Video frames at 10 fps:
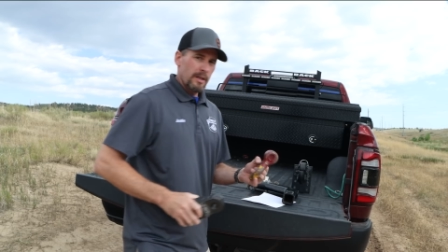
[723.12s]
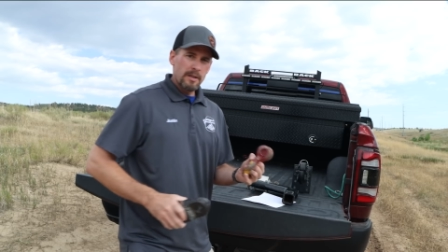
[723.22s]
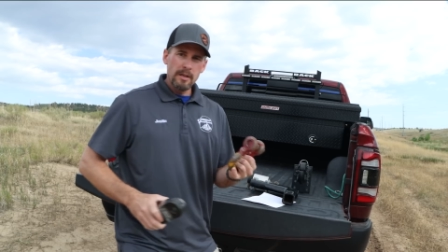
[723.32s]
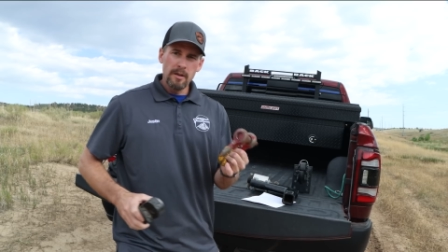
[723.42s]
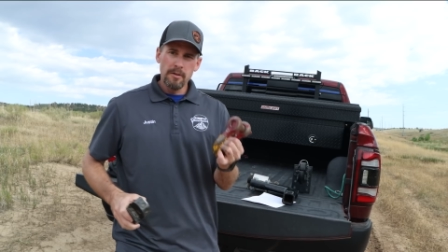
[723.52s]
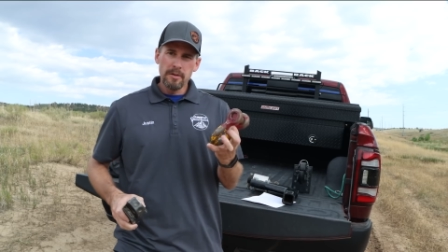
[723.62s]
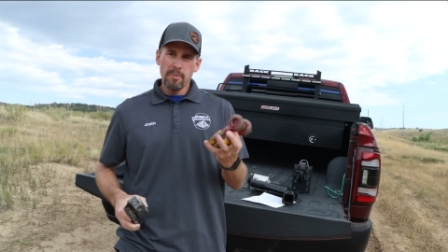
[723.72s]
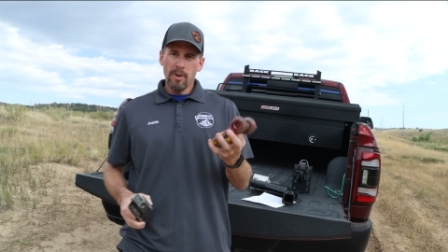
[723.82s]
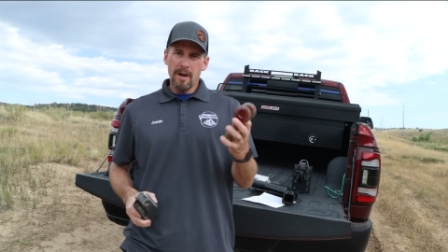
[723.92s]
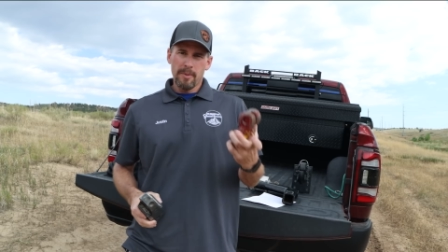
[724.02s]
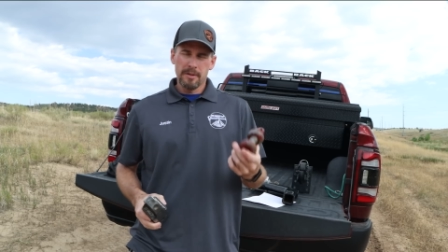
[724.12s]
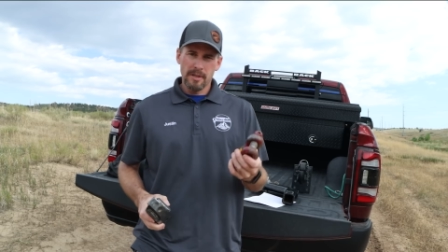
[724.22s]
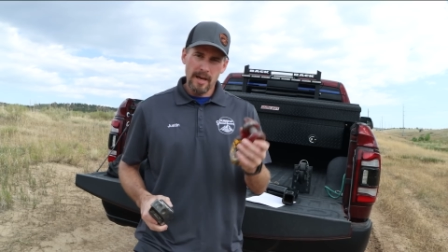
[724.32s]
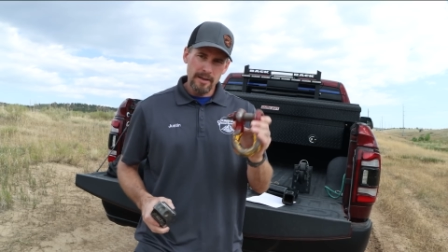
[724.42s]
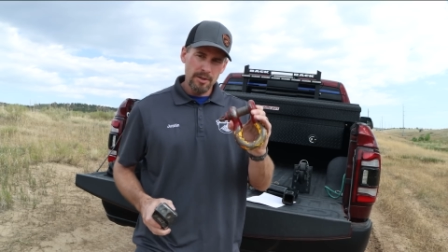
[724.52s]
need to use the proper
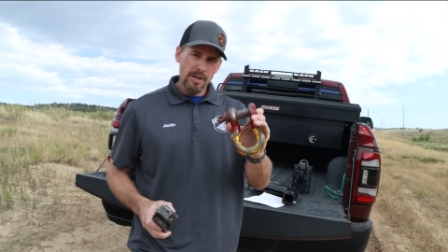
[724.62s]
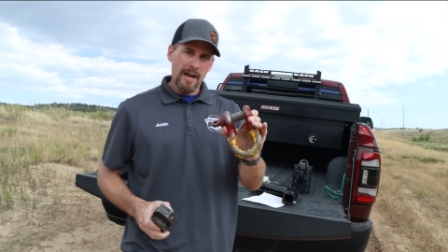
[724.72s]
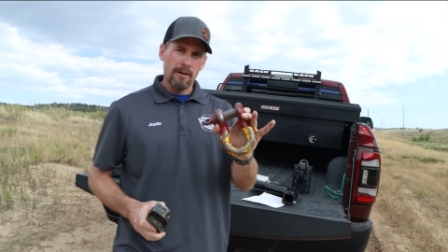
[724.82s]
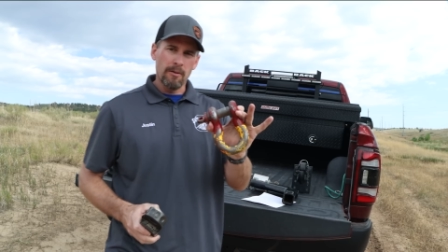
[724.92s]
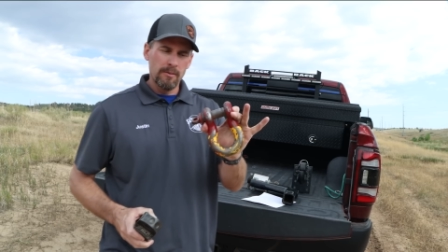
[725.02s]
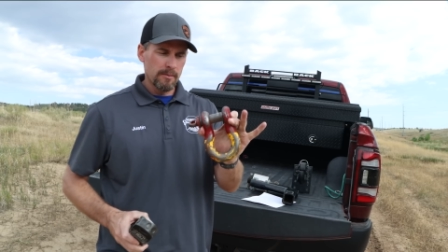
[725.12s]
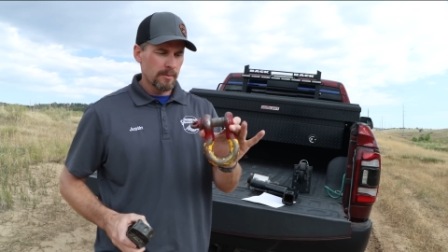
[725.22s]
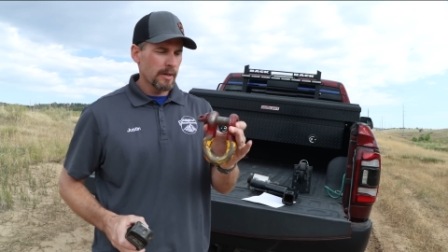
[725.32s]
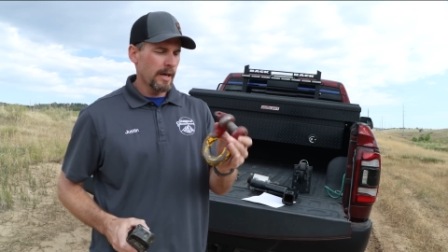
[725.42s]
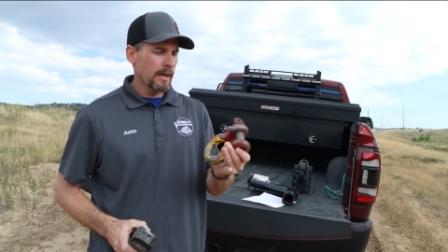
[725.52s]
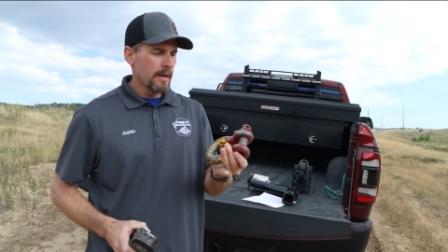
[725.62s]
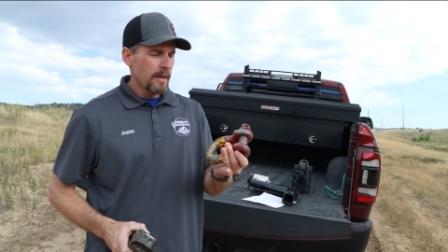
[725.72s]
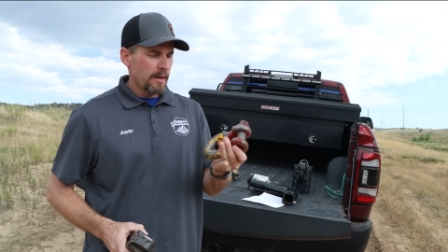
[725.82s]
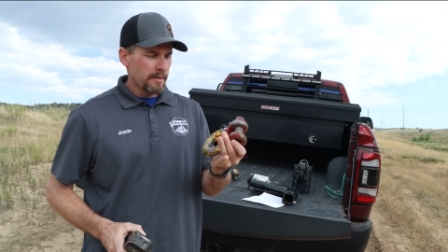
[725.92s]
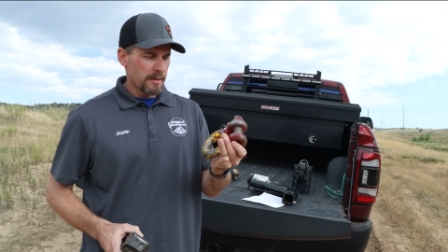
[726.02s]
size shackle, okay?
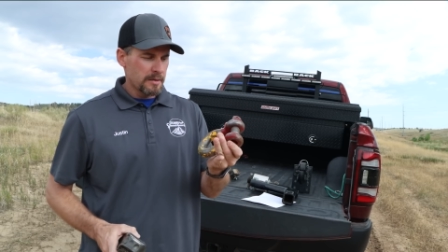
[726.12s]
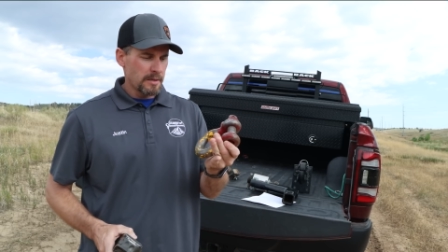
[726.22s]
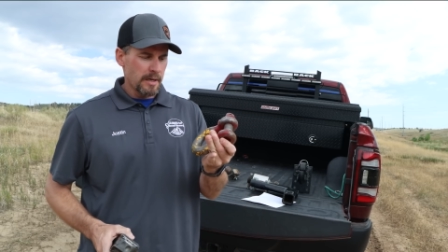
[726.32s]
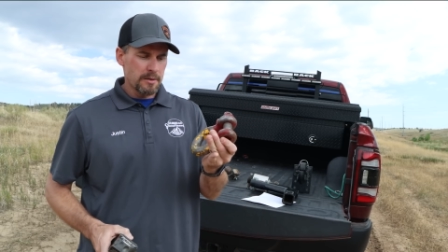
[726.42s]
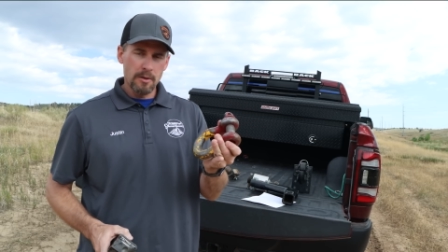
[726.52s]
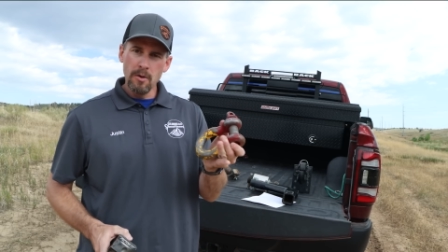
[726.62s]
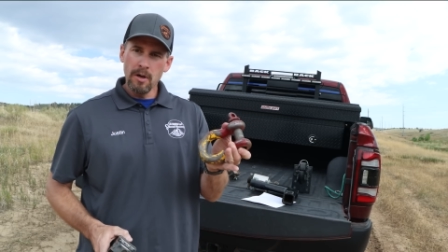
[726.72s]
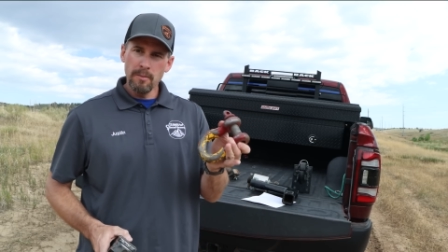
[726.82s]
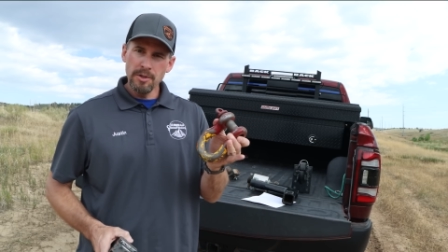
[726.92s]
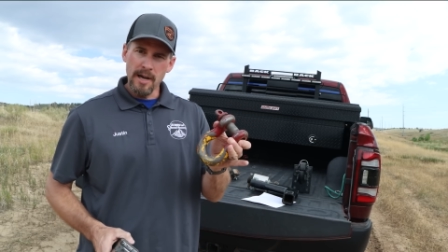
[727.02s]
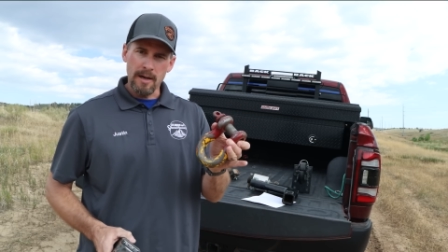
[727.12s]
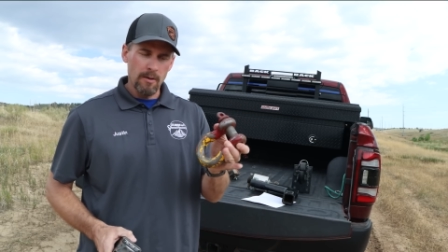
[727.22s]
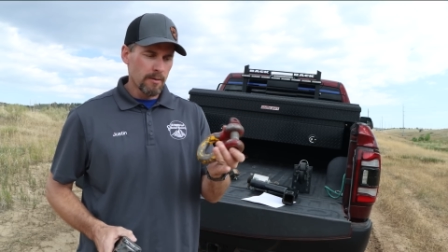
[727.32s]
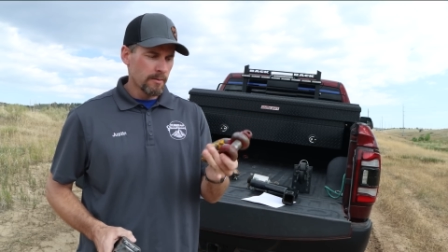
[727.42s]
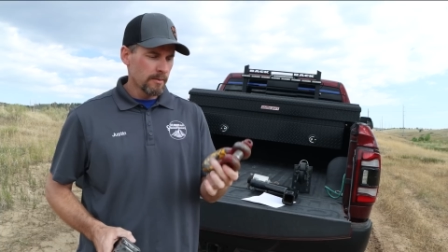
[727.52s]
This is a Skookum
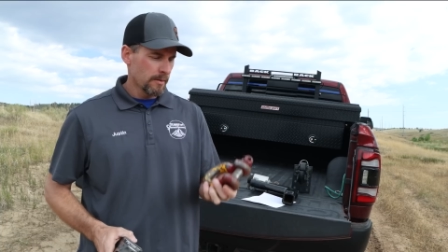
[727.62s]
shackle.